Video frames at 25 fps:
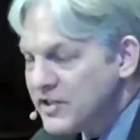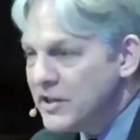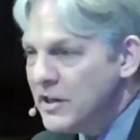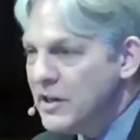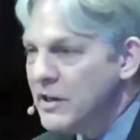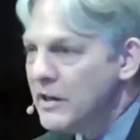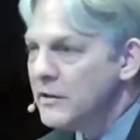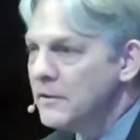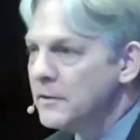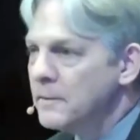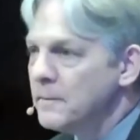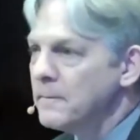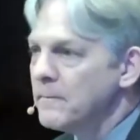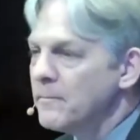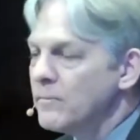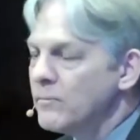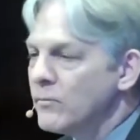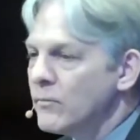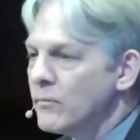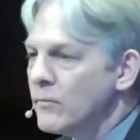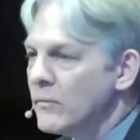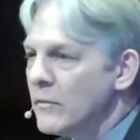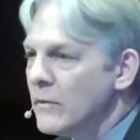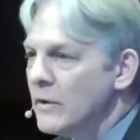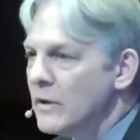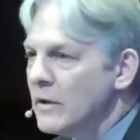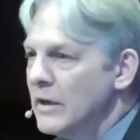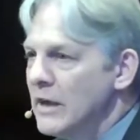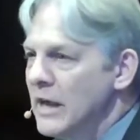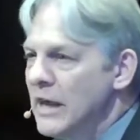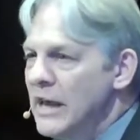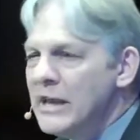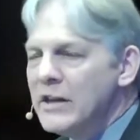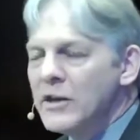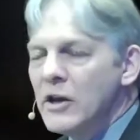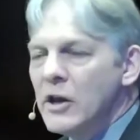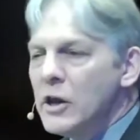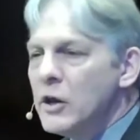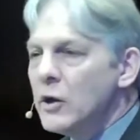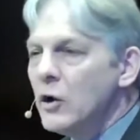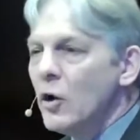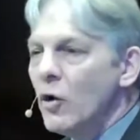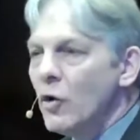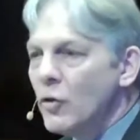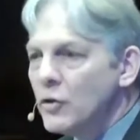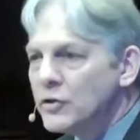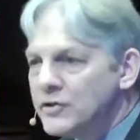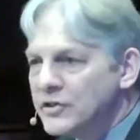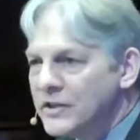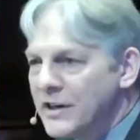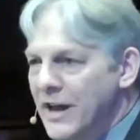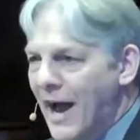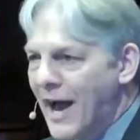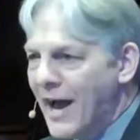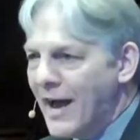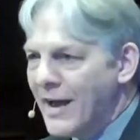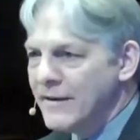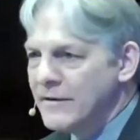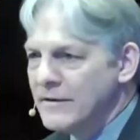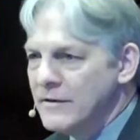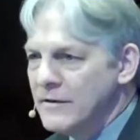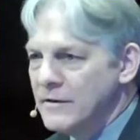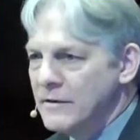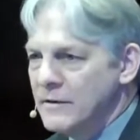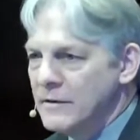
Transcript: sin, it, it hurts God.